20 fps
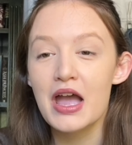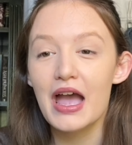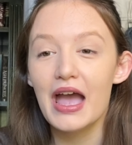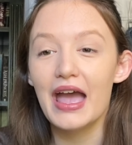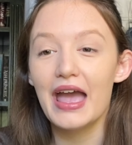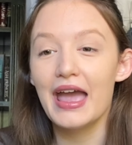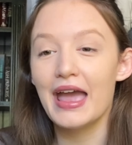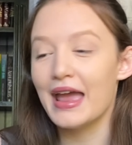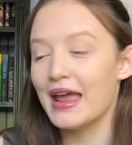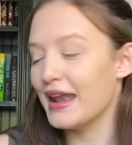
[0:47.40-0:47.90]

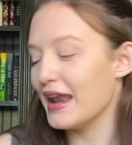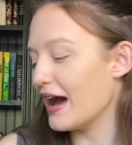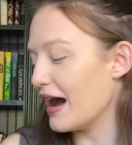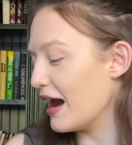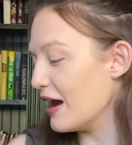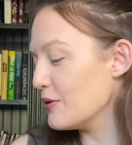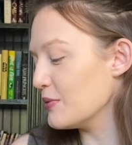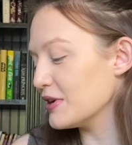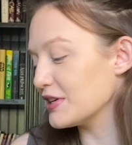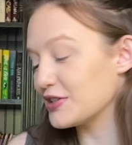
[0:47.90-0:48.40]
And
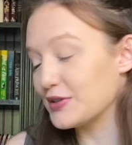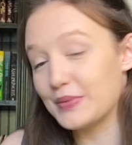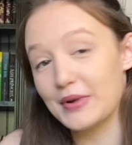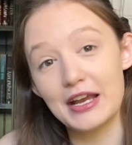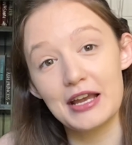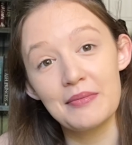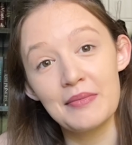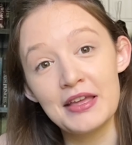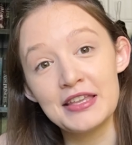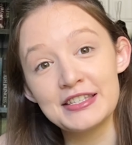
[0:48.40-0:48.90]
I want to
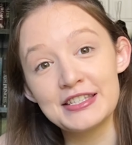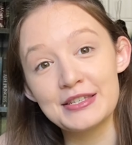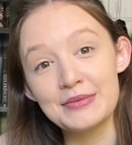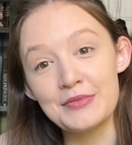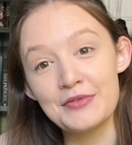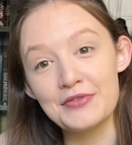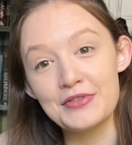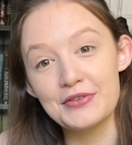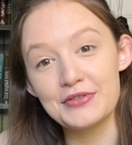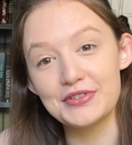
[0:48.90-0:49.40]
recommend some
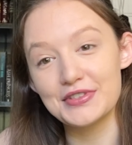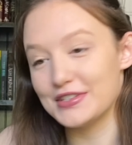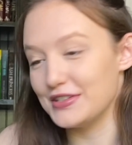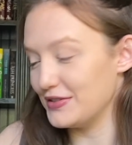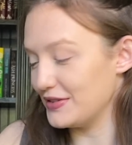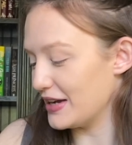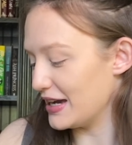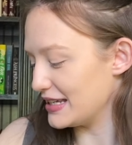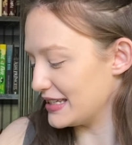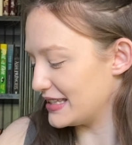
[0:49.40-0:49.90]
of those to you
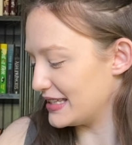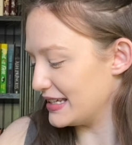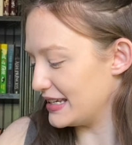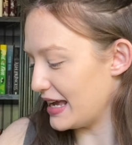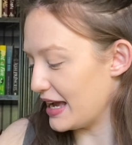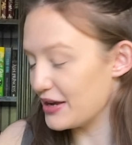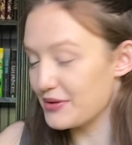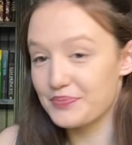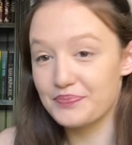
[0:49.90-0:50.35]
guys today.